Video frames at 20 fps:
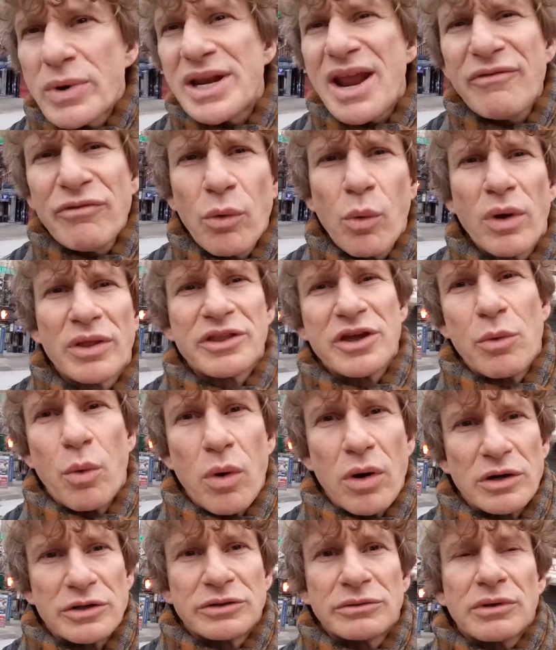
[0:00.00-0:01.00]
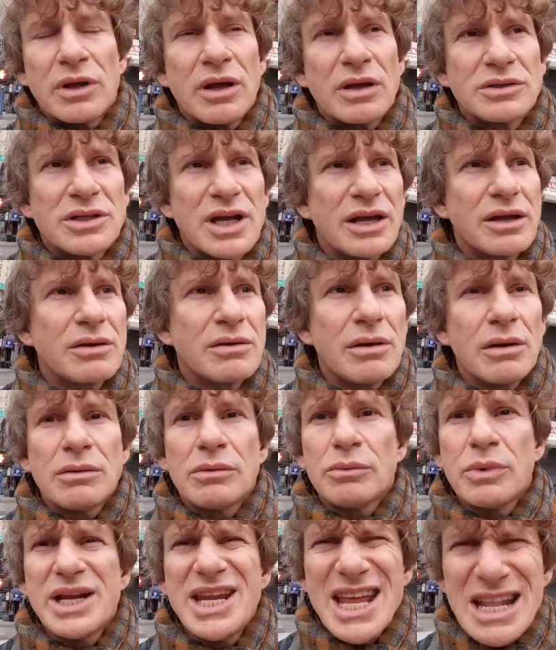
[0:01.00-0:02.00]
we never won the award. And I was like,
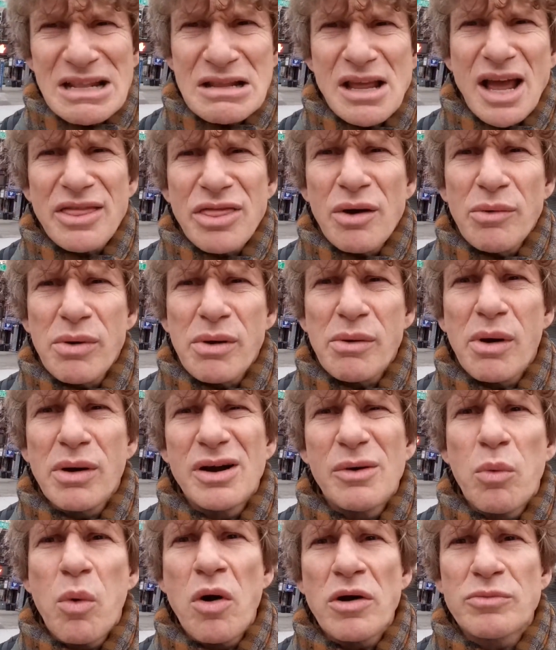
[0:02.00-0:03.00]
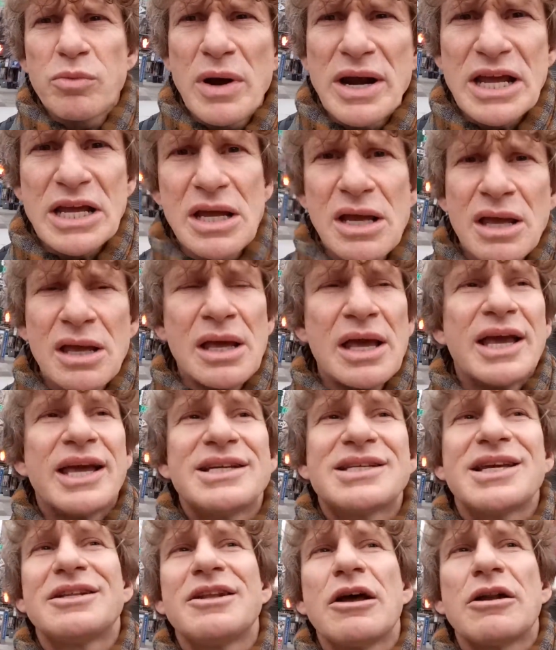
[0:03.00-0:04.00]
we didn't? I thought we were an award-winning.
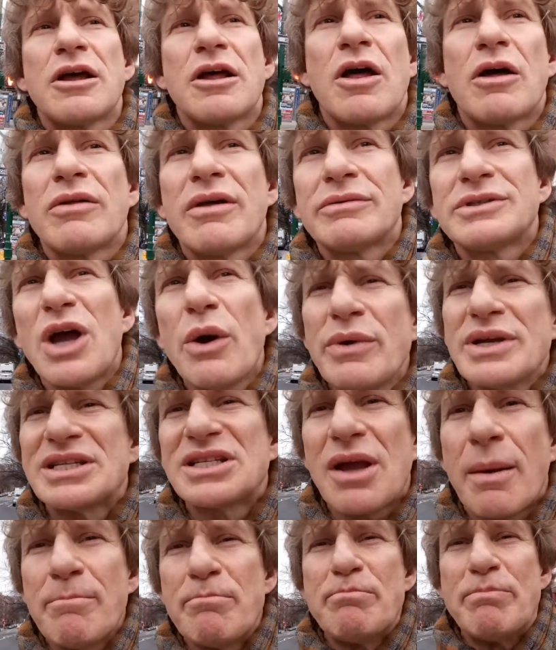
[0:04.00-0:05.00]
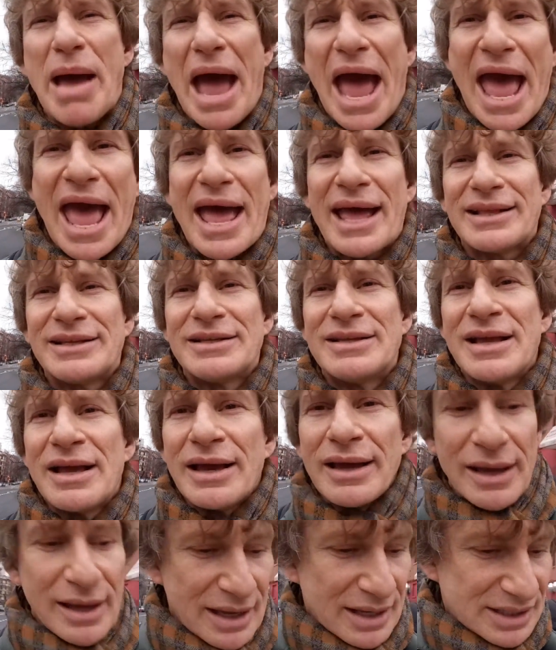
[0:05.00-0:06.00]
He said, no, there was always some bad
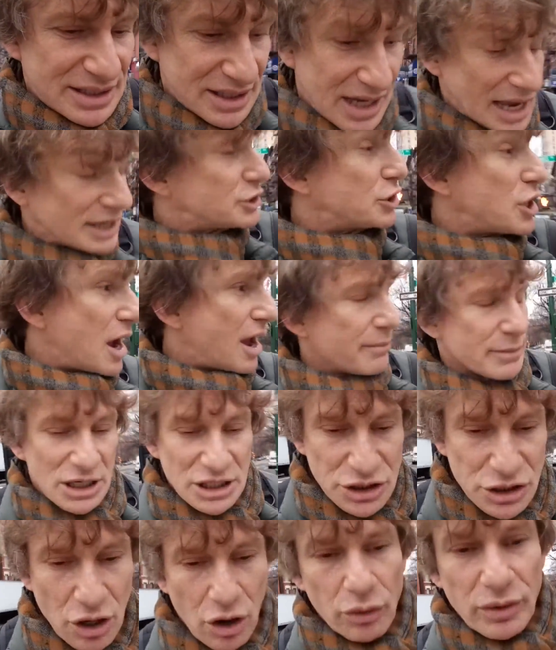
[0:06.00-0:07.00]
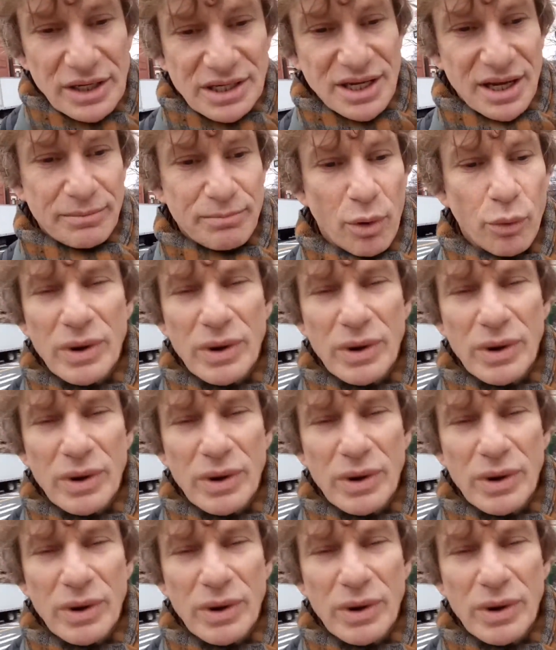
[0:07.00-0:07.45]
sketch comedy show, he said,